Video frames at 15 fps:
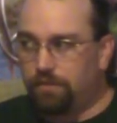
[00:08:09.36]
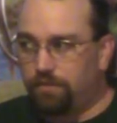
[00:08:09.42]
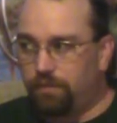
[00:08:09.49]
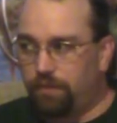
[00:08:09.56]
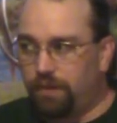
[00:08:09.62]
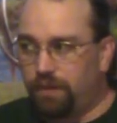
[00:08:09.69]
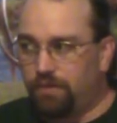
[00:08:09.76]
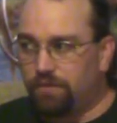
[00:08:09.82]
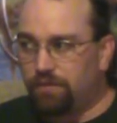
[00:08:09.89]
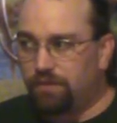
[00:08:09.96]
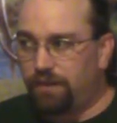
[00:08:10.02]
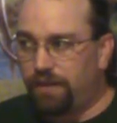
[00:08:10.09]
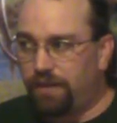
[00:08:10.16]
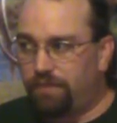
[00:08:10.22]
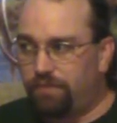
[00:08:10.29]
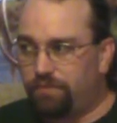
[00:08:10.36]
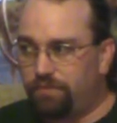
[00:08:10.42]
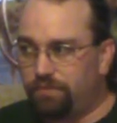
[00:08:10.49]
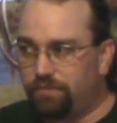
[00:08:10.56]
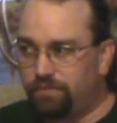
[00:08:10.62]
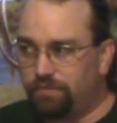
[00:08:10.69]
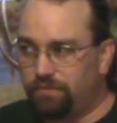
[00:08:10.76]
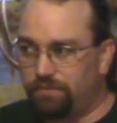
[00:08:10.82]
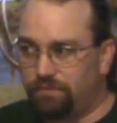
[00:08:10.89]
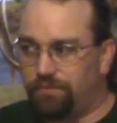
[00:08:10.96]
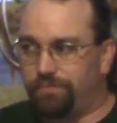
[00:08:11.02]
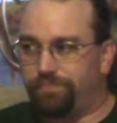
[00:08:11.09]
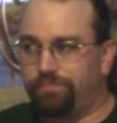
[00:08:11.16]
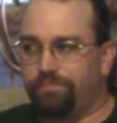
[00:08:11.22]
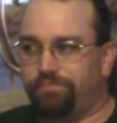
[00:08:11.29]
We also have,
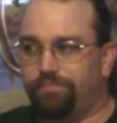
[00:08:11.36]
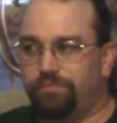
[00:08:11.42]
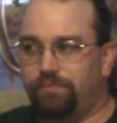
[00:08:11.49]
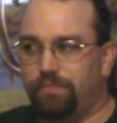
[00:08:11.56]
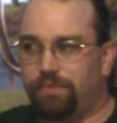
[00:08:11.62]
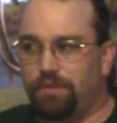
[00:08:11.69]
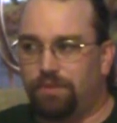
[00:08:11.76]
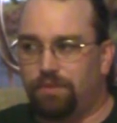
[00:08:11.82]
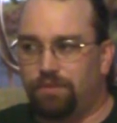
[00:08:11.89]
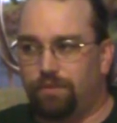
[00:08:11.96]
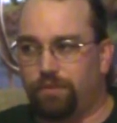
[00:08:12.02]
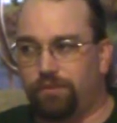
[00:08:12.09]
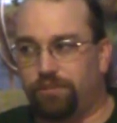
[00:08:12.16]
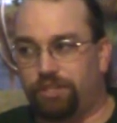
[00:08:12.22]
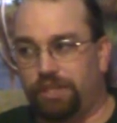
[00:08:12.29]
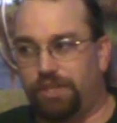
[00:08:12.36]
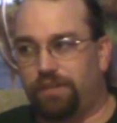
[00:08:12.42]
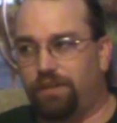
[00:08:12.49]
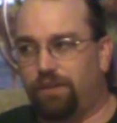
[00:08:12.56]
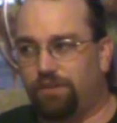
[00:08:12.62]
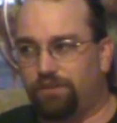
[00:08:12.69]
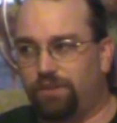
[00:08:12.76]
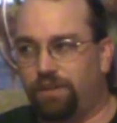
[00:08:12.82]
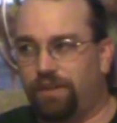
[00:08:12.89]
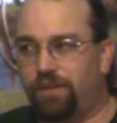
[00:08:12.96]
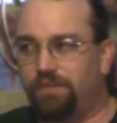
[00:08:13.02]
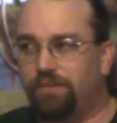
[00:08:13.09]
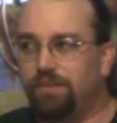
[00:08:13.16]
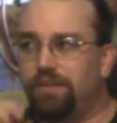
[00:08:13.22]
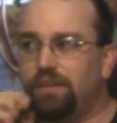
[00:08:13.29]
she also has